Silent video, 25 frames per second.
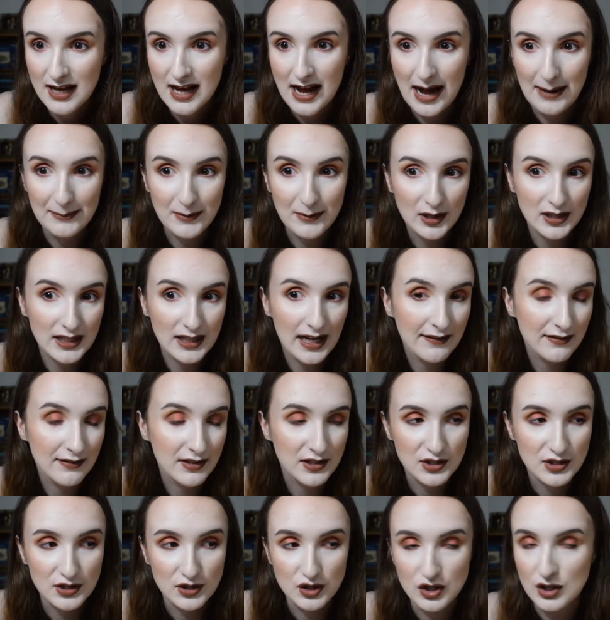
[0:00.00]
I'm not going to have to
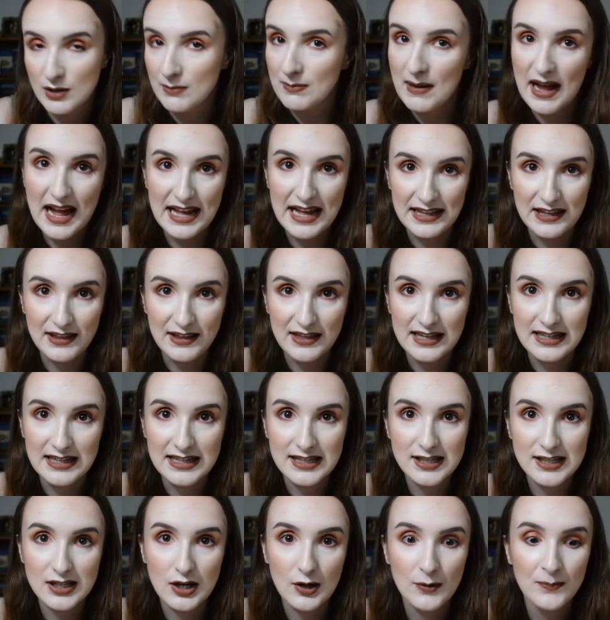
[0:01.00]
touch up anything.
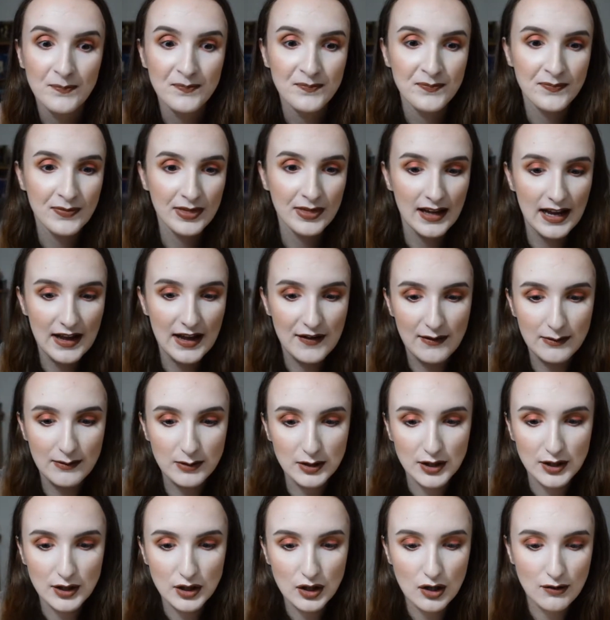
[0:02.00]
So if I'm
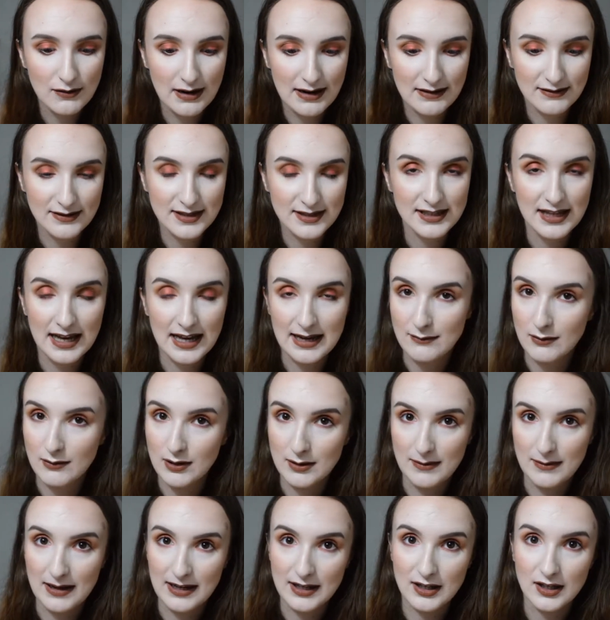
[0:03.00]
going to go around to like one
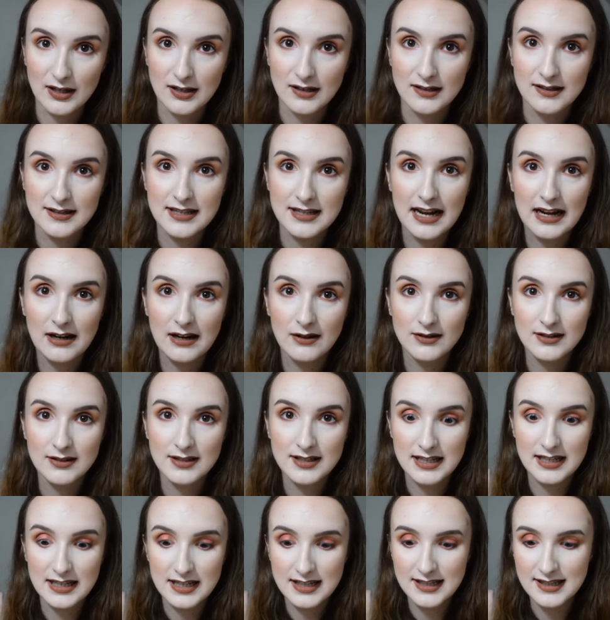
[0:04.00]
of my girls'
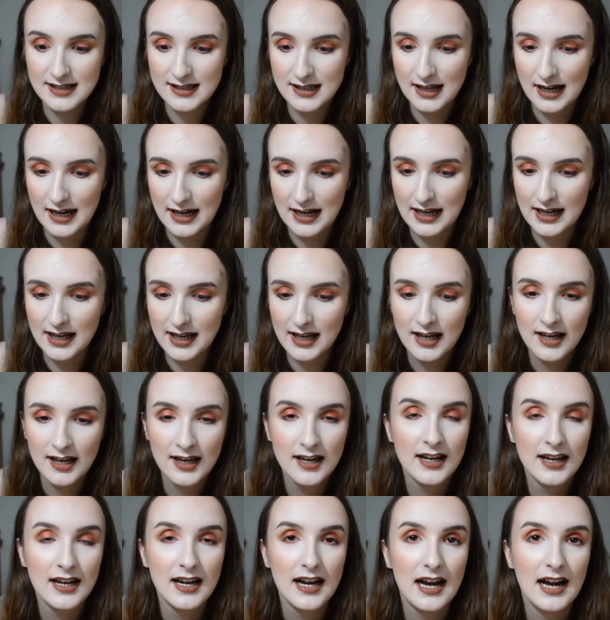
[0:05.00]
houses, like,
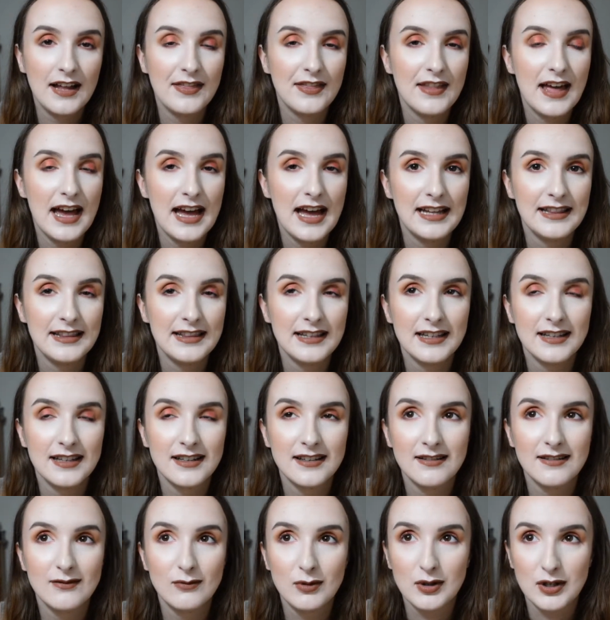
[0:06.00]
and then
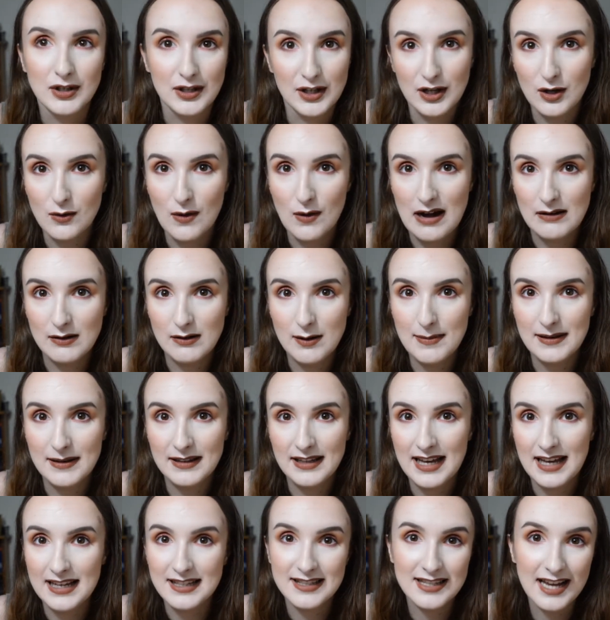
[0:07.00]
we're going to go out a bit
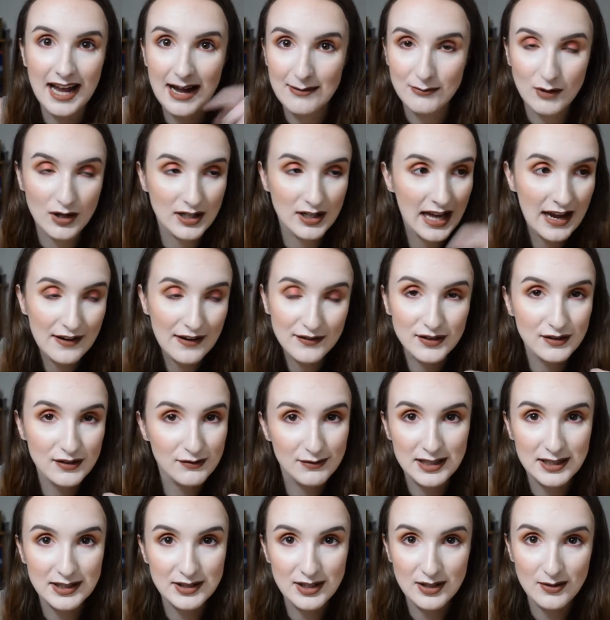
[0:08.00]
later, I'm not going to have to
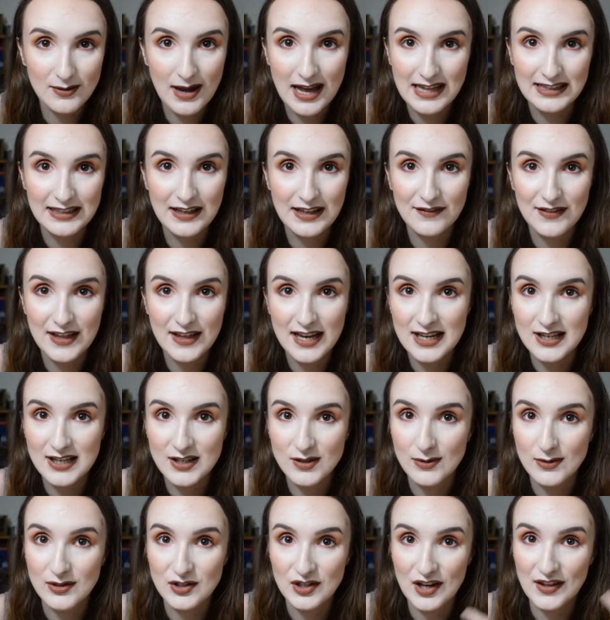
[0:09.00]
redo any of
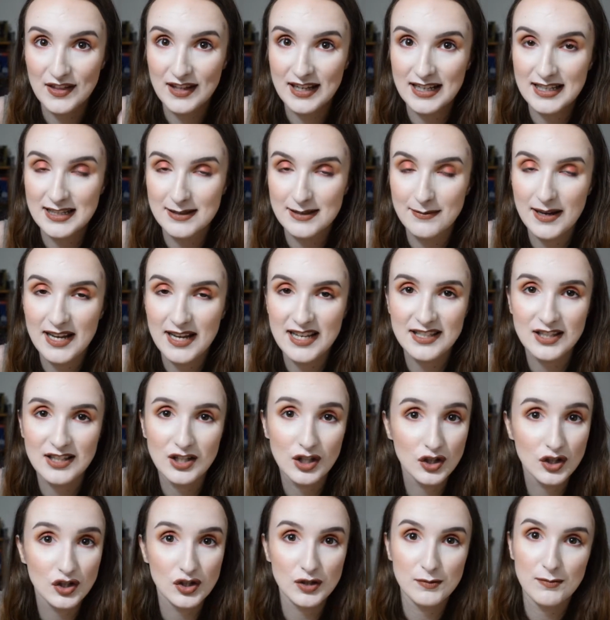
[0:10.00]
this, which I think is amazing. You
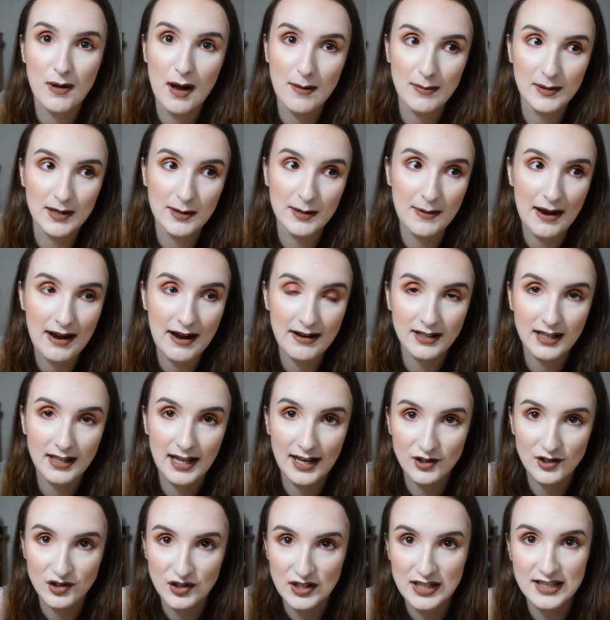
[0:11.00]
could just pop on a pair of
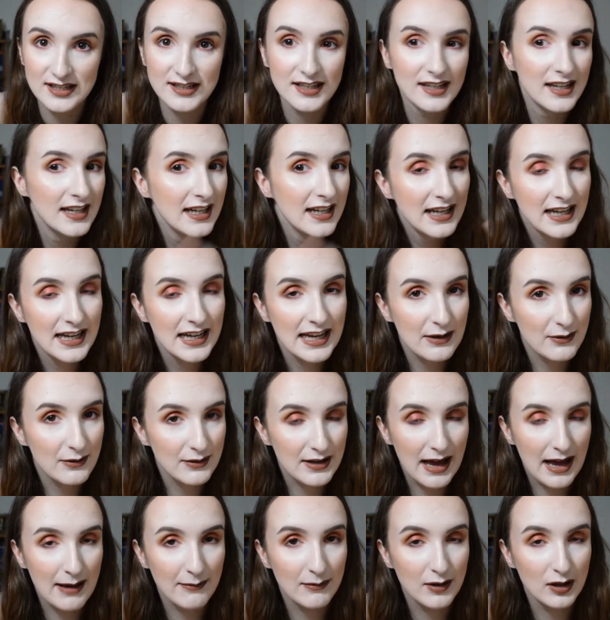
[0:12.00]
lashes, it would
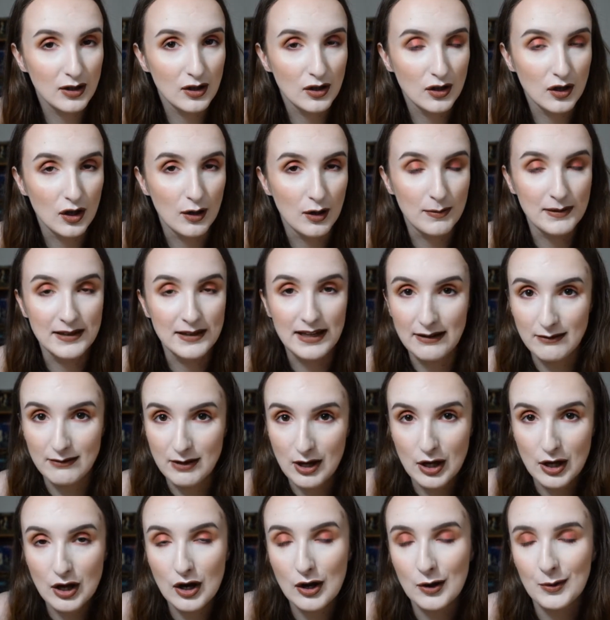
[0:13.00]
amp the look up and out
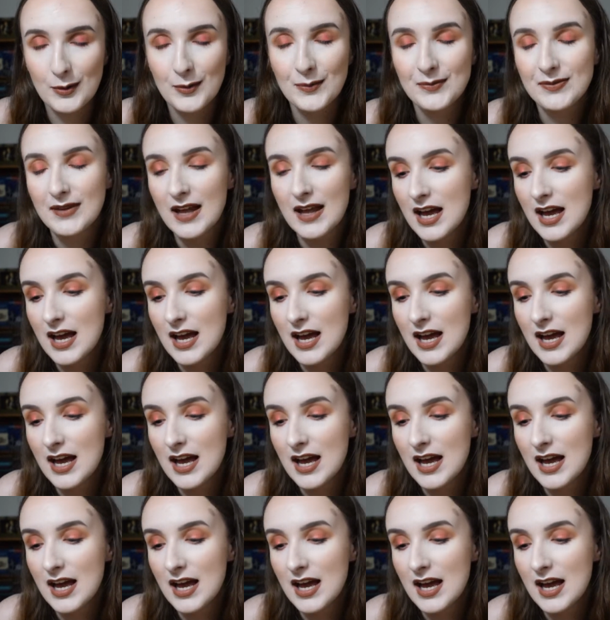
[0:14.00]
you go.